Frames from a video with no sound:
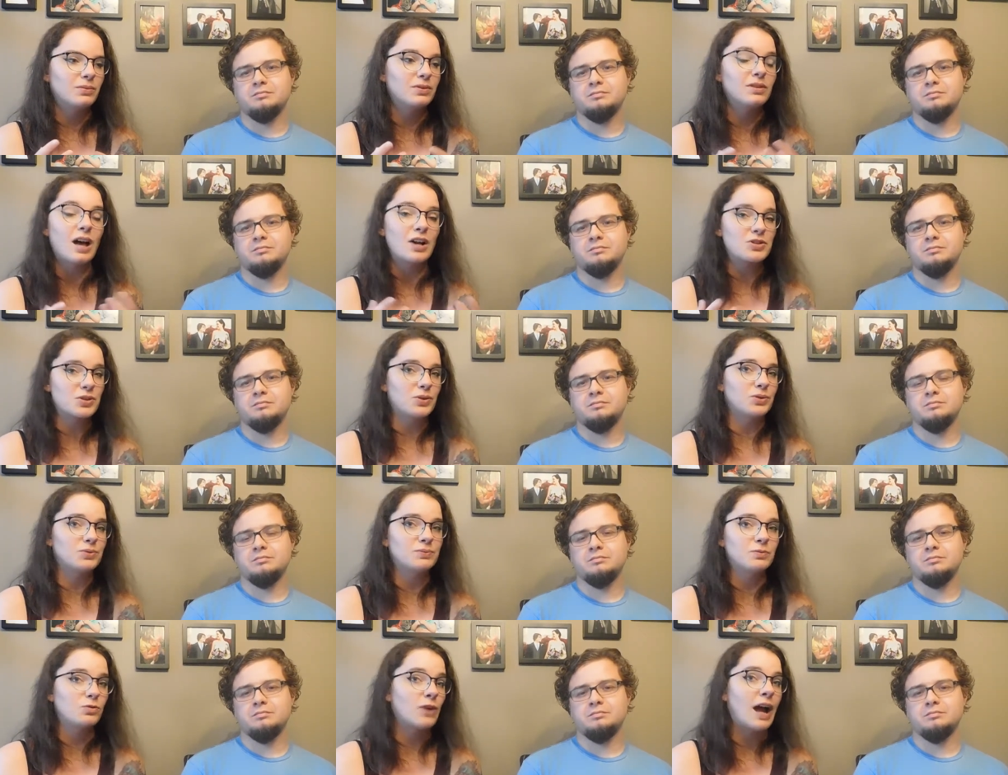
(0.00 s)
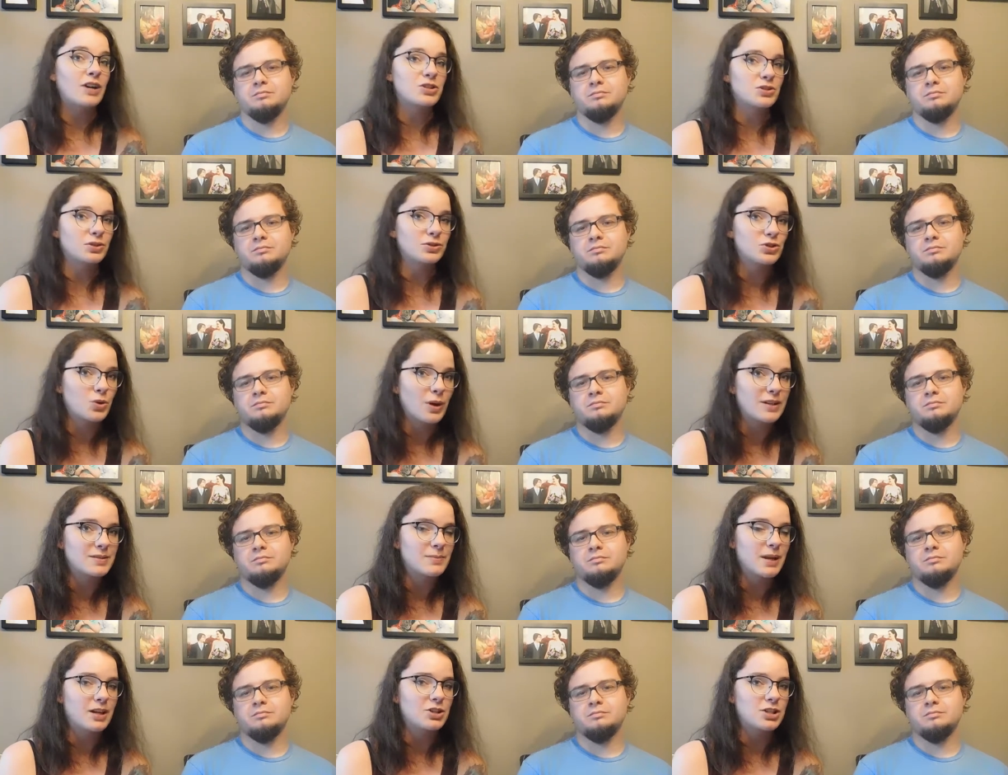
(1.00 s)
Speaker 1: logical, rational
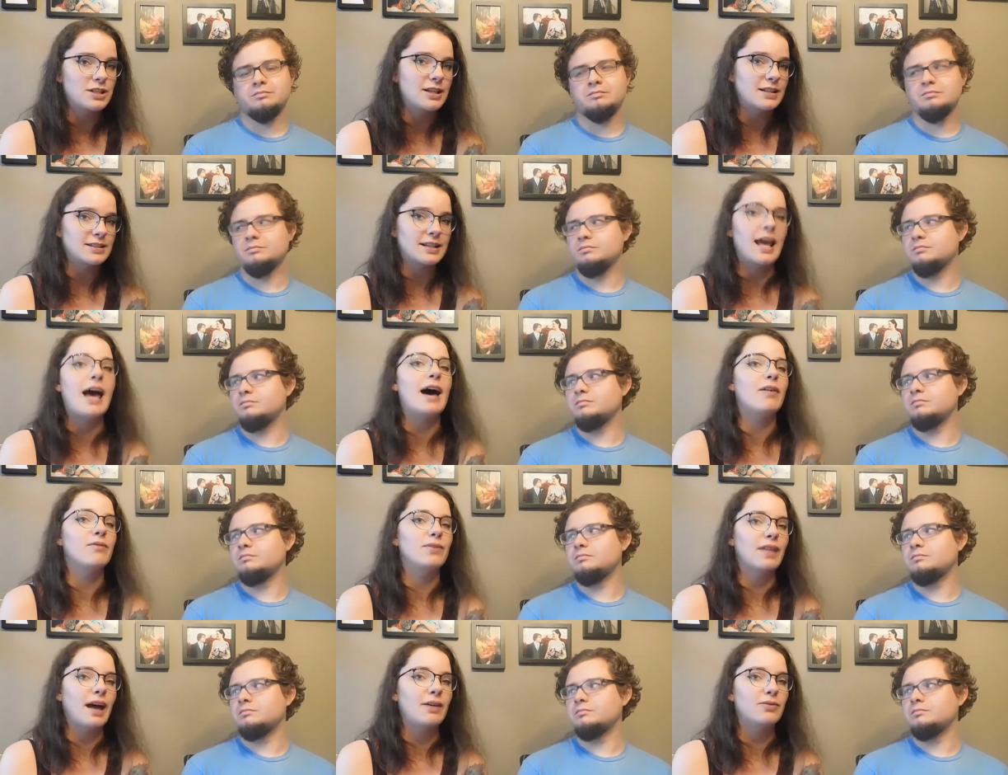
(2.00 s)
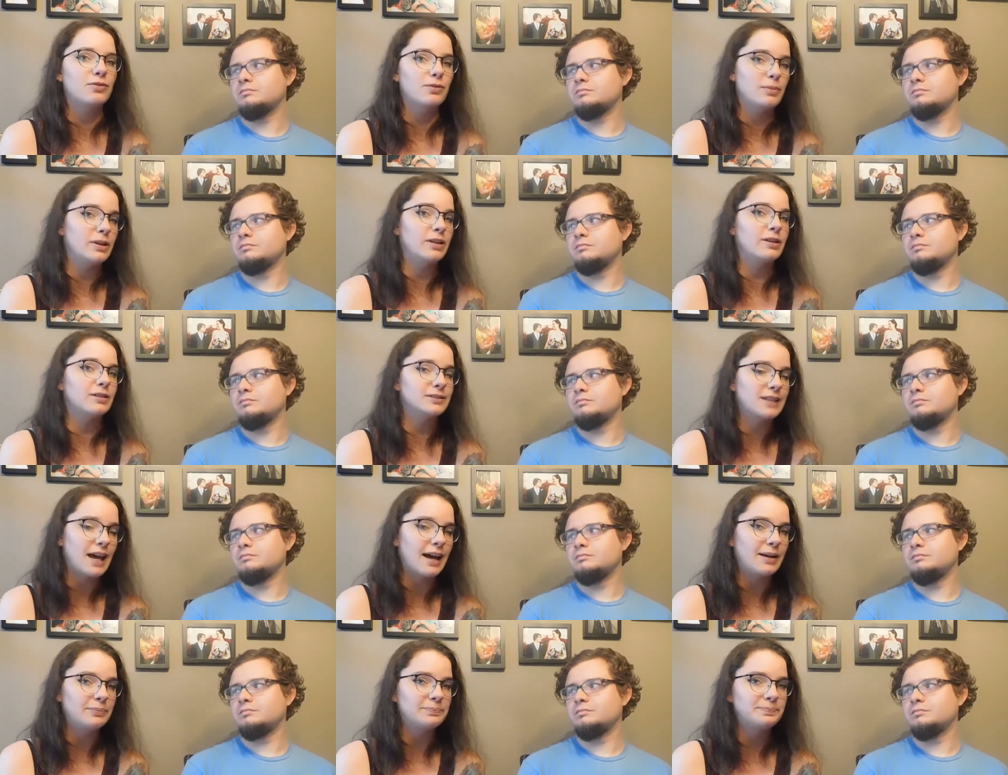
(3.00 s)
choice because she doesn't have that familial
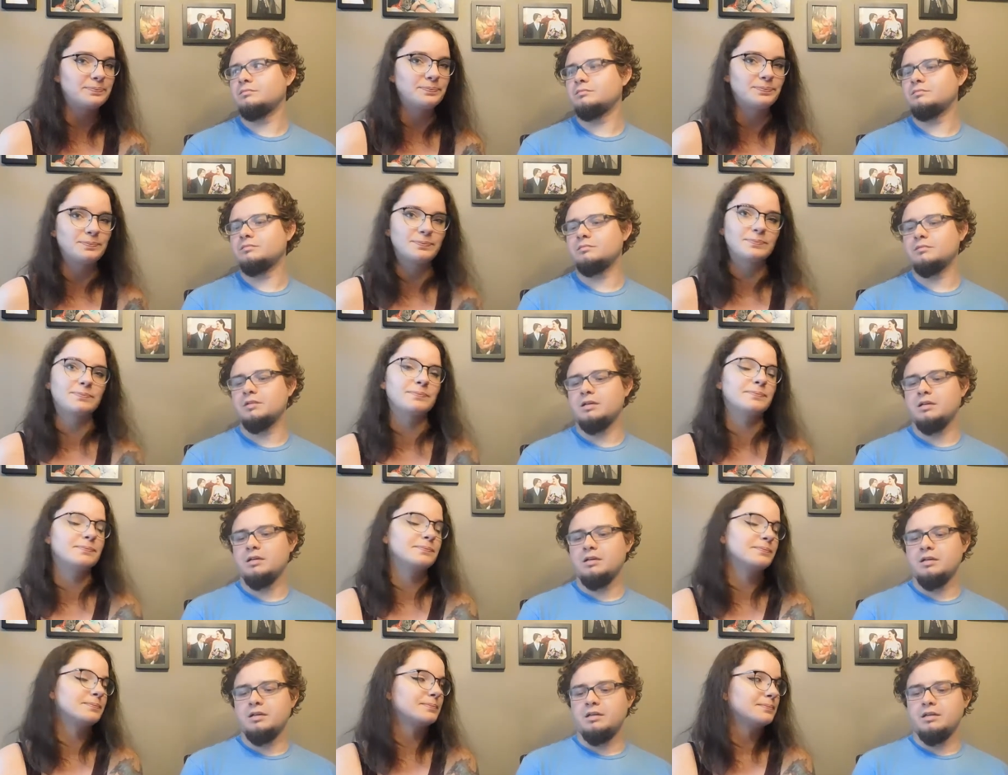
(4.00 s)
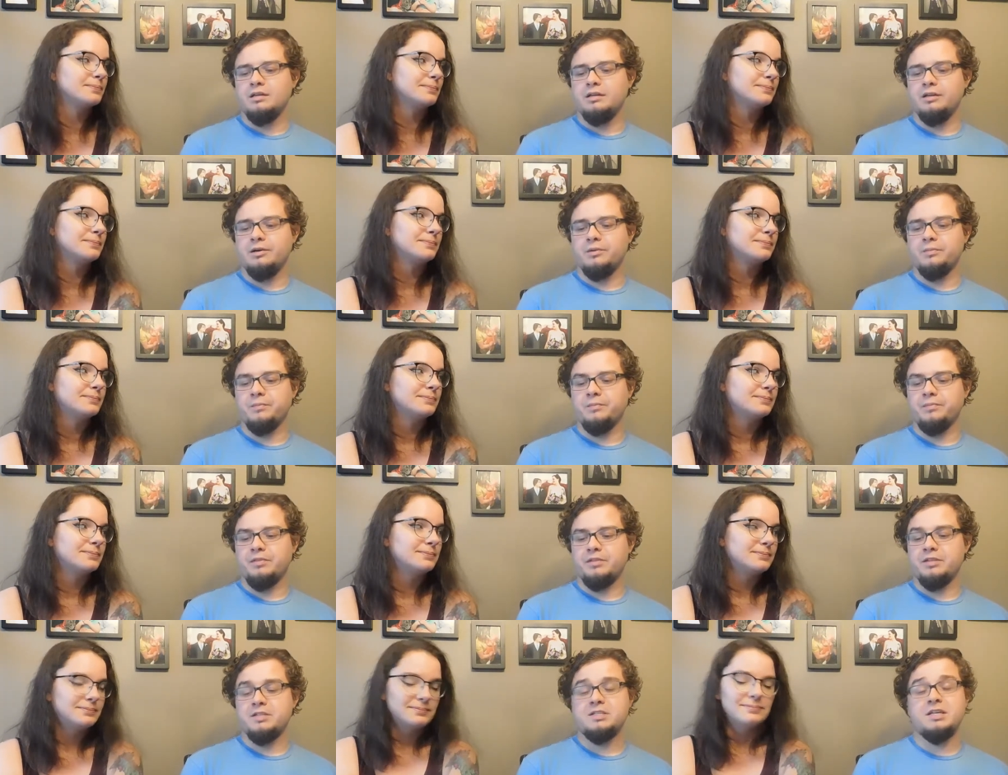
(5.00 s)
tie.
Speaker 2: Now,
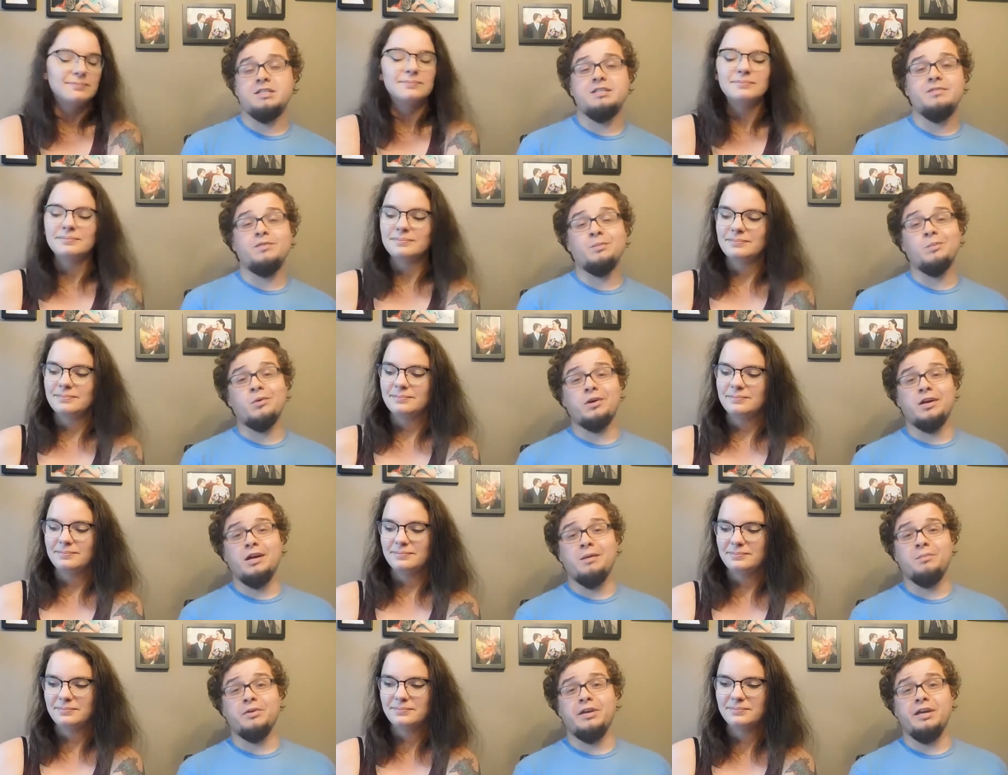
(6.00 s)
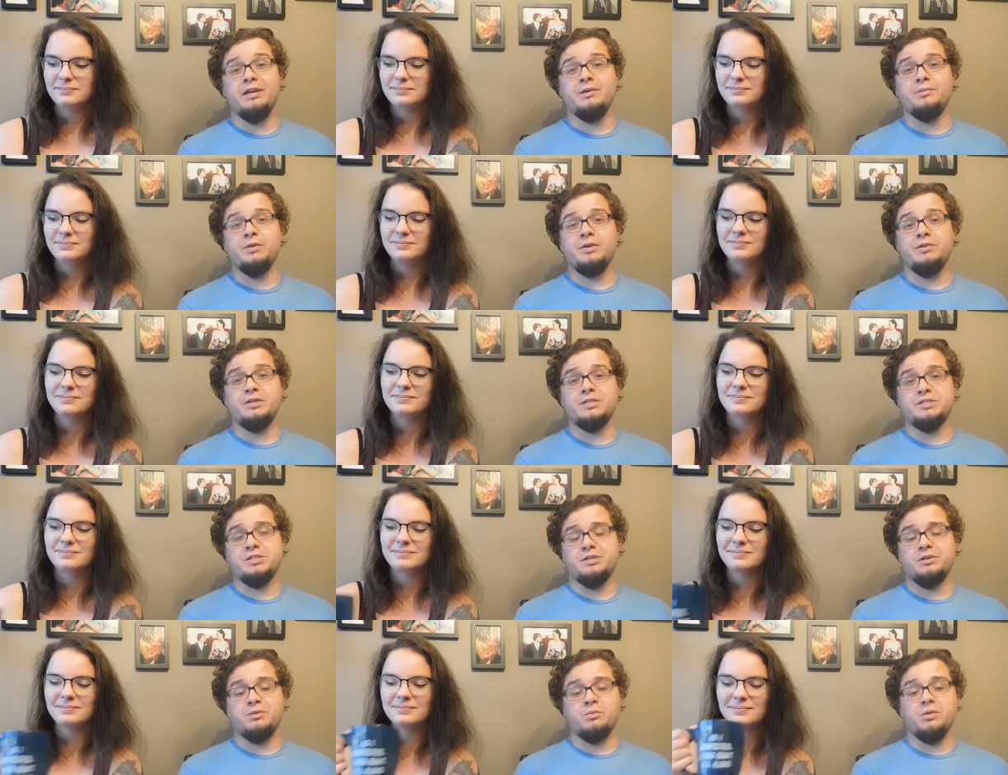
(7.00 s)
this gets even more complicated when you
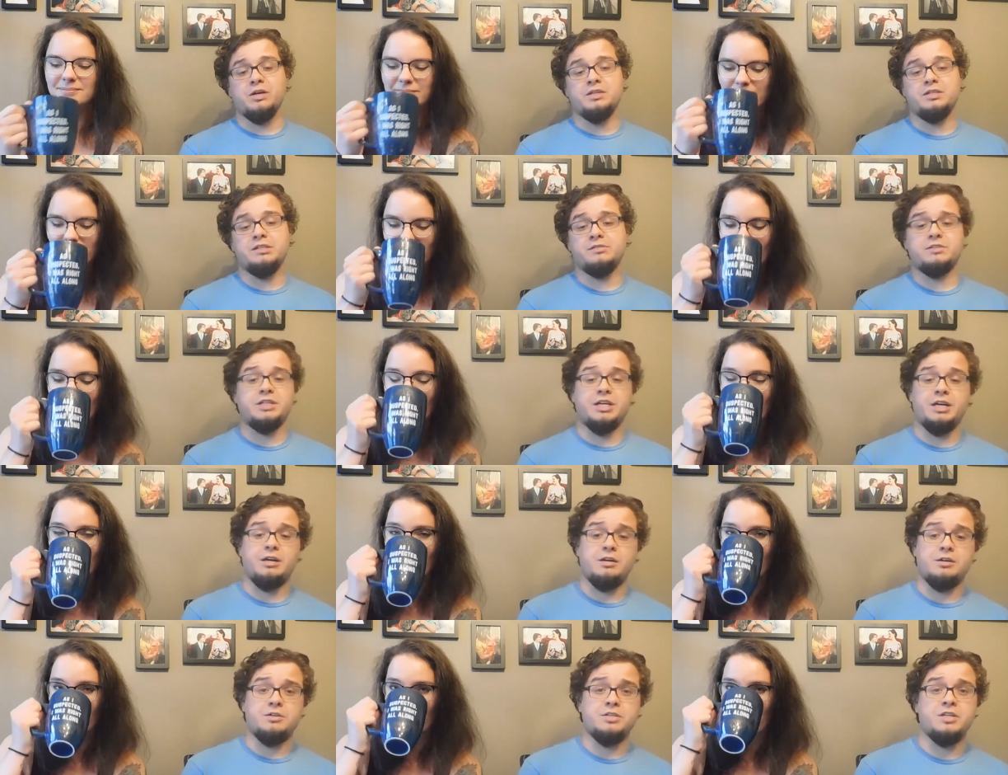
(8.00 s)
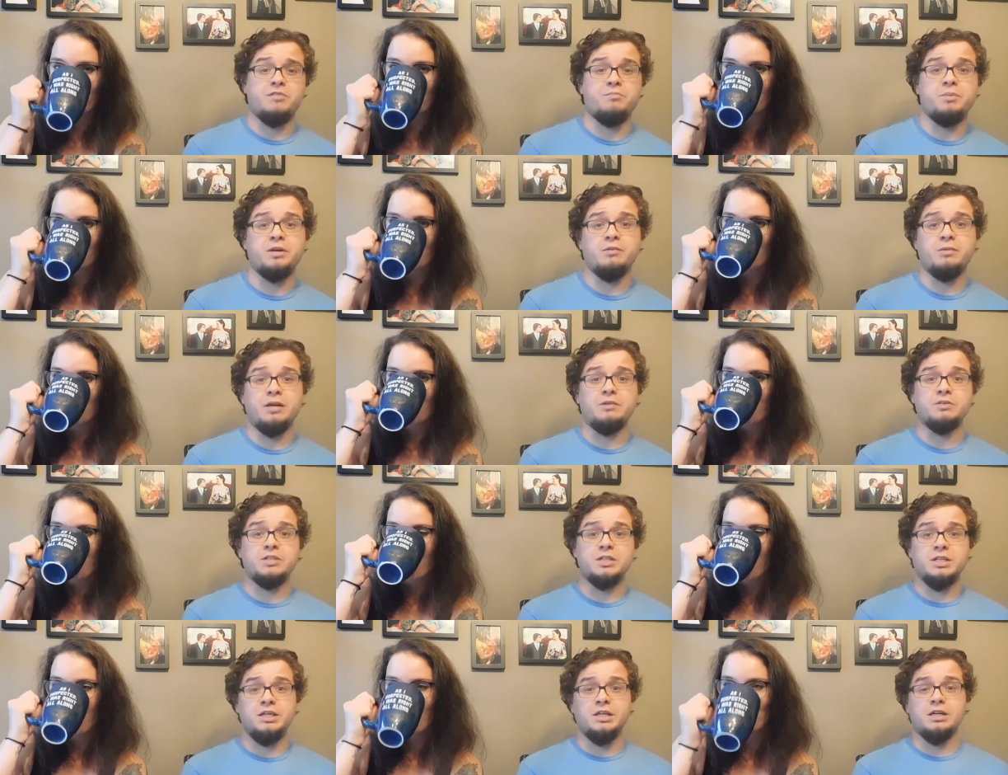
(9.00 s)
consider what different characters have been around to
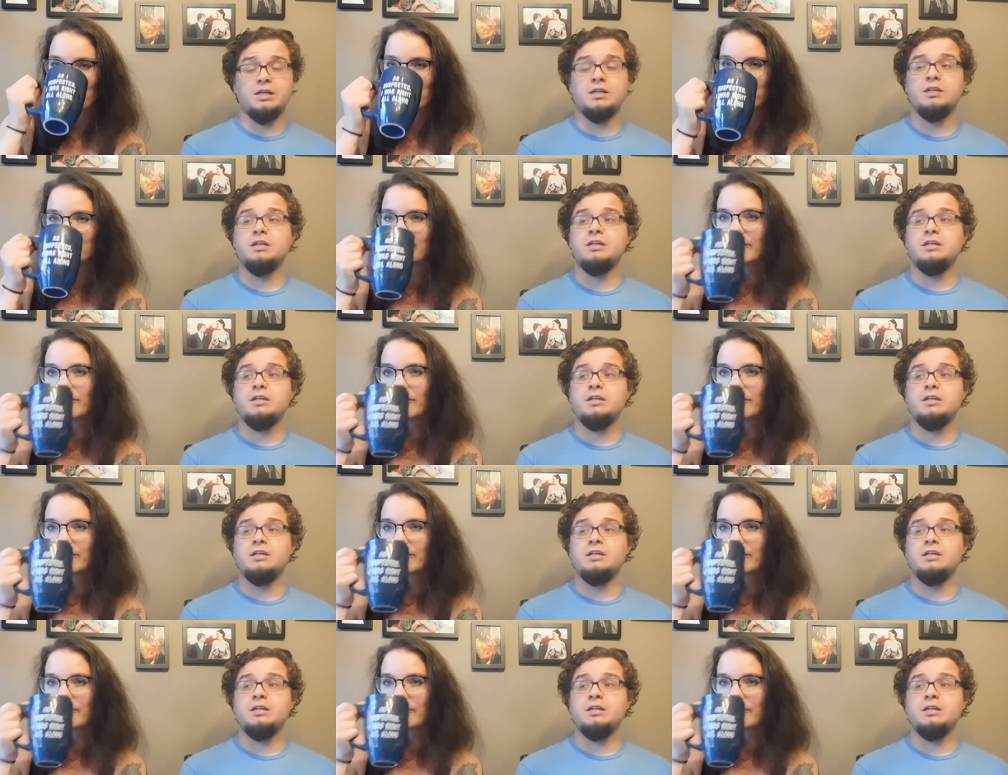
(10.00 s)
hear.